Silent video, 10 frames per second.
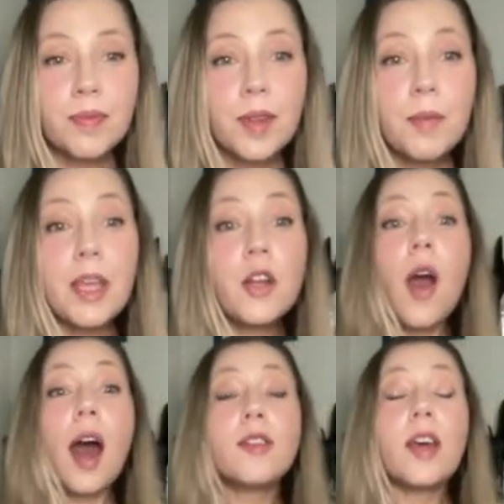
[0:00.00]
But you know,
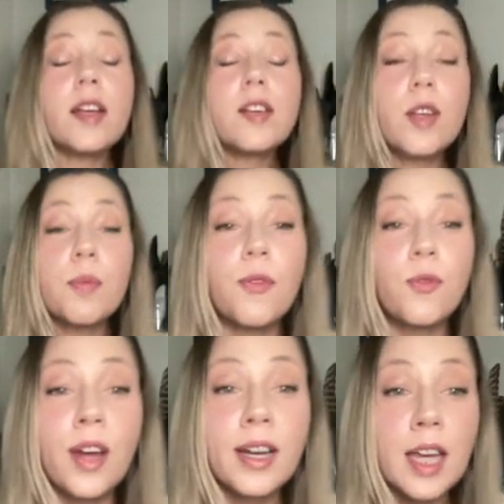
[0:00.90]
I'll tell you something
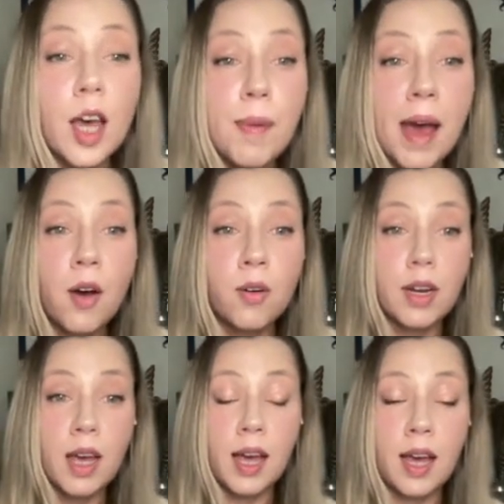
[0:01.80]
funny about
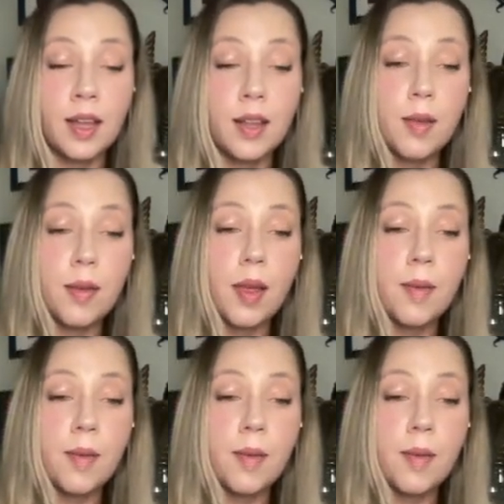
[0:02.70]
the